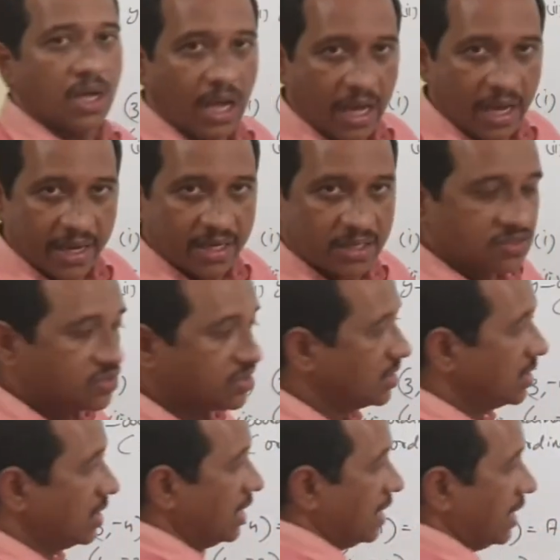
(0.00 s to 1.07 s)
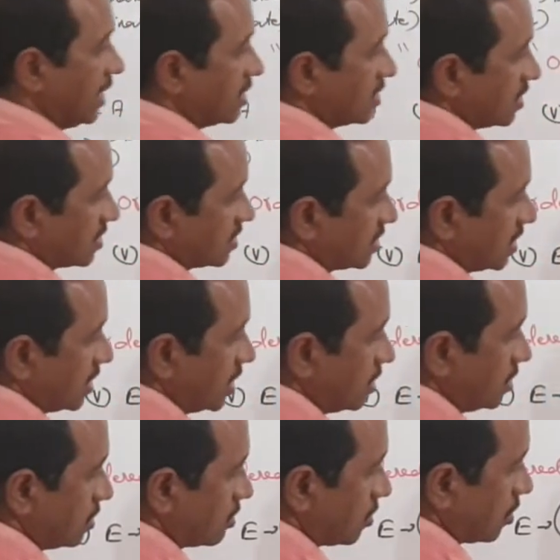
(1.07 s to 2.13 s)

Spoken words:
And in the third